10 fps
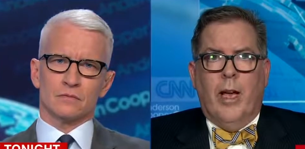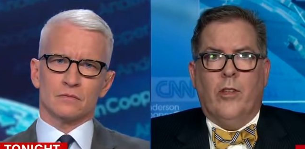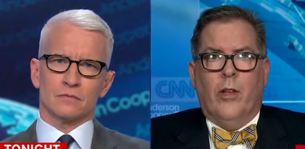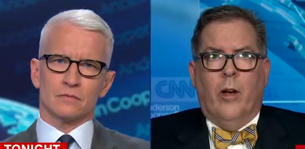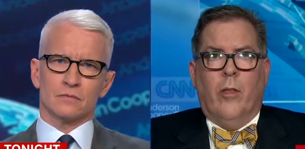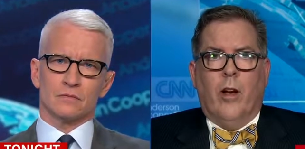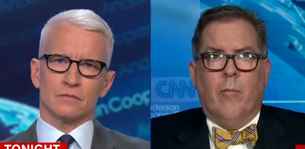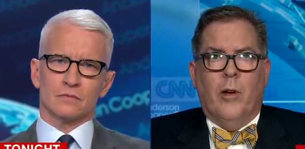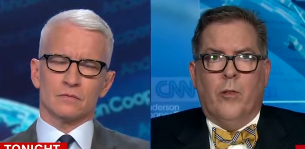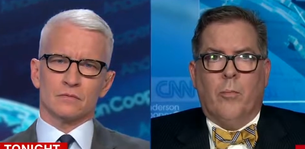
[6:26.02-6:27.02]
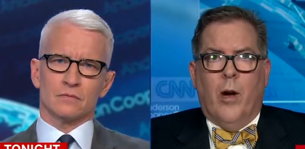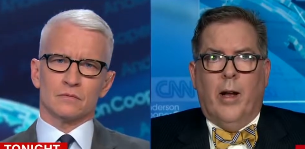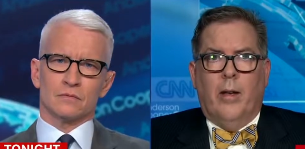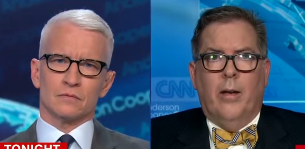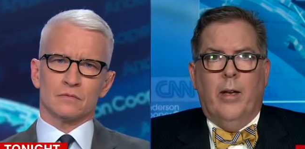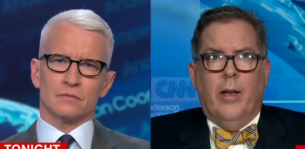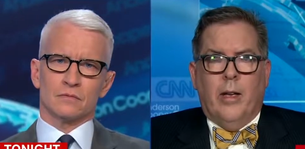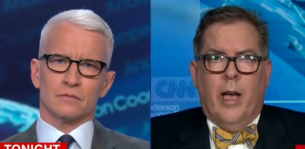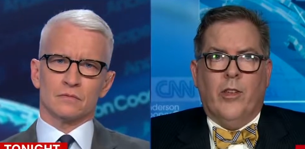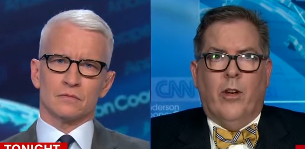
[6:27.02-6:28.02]
Speaker 1: here. The government has brought a
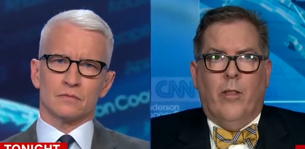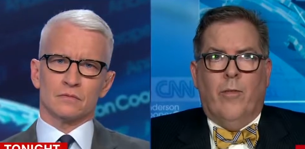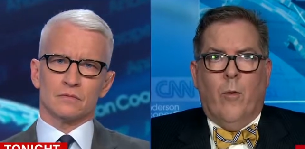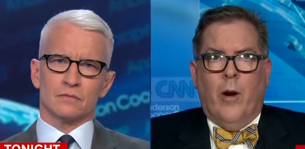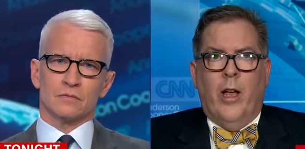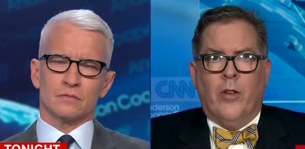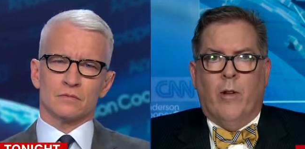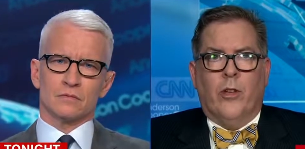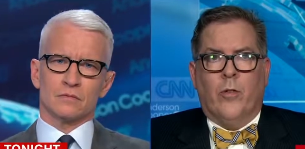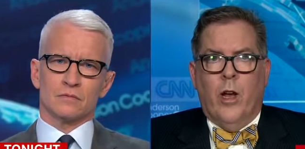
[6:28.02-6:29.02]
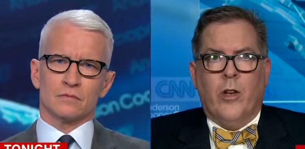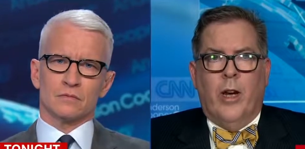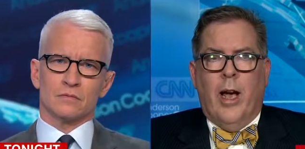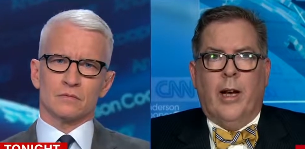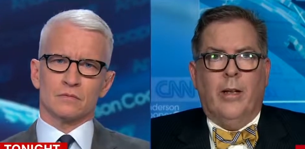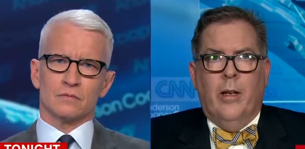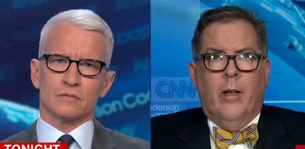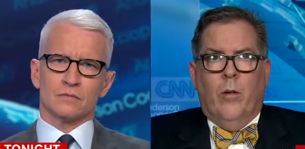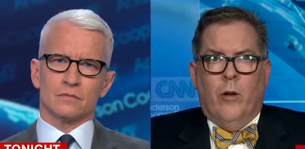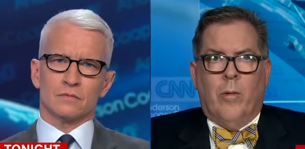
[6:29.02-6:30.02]
case under the Foreign Agent Registration Act,
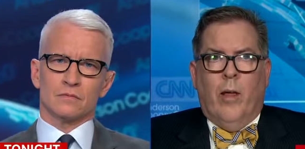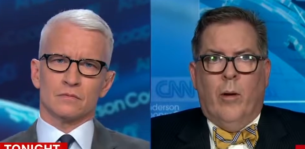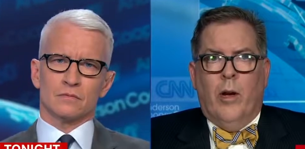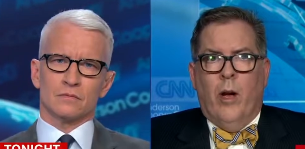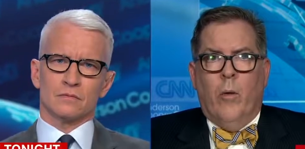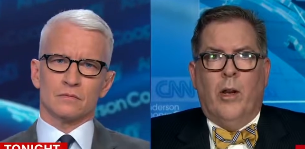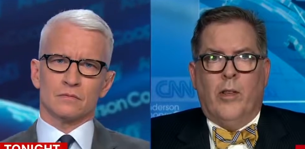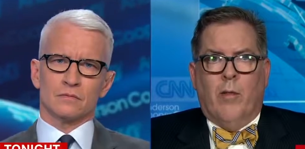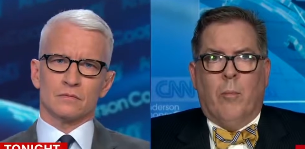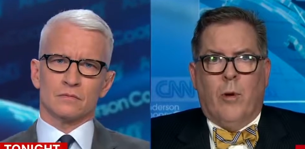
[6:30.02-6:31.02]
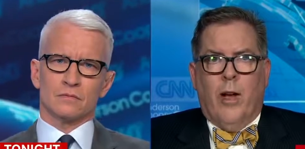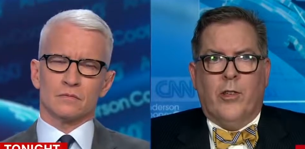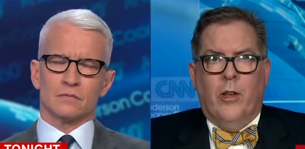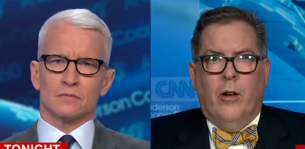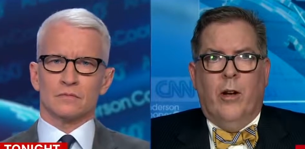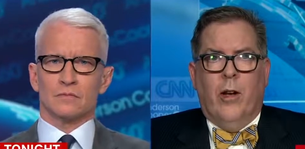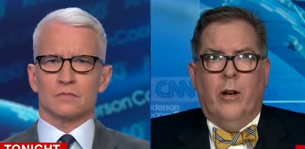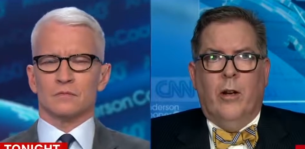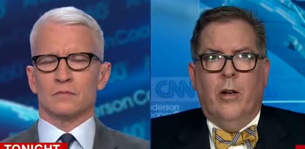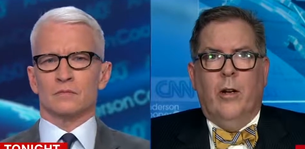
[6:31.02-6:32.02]
which, by the way, no one has ever prosecuted
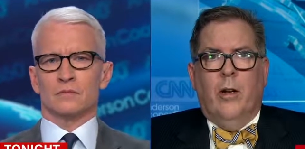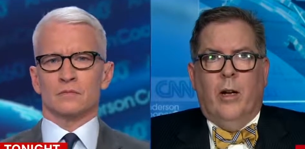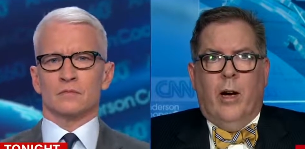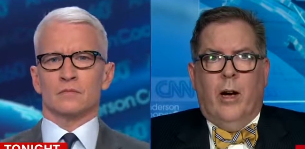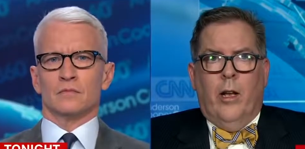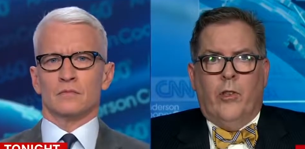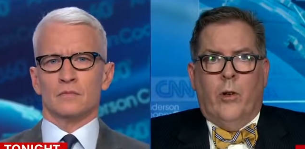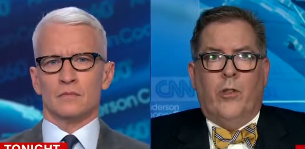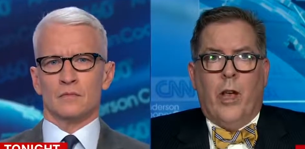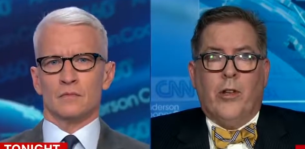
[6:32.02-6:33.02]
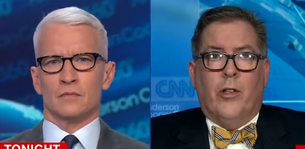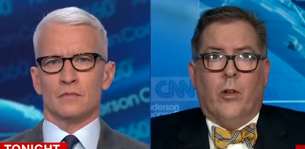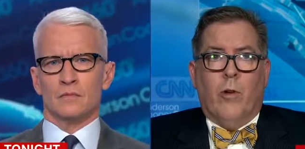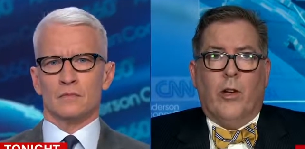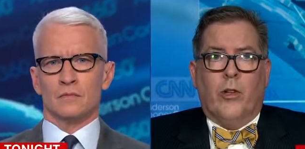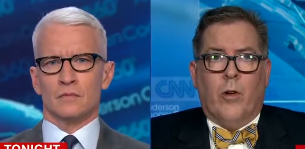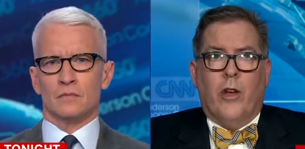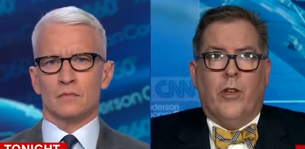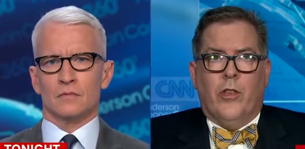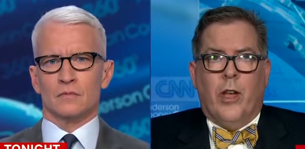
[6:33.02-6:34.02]
under. Uh, and so, essentially, it's a
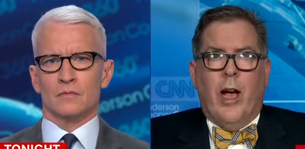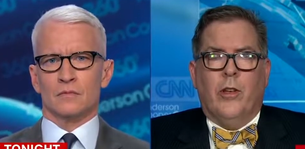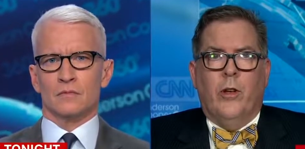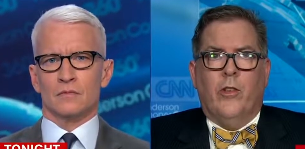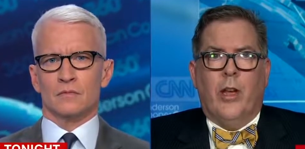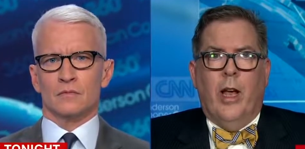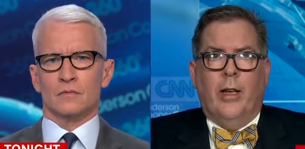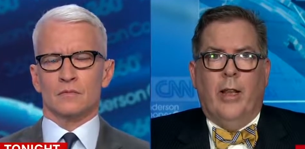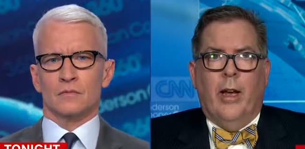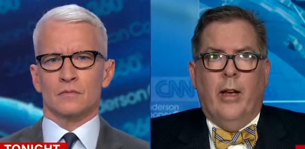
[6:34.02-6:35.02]
registration statute saying that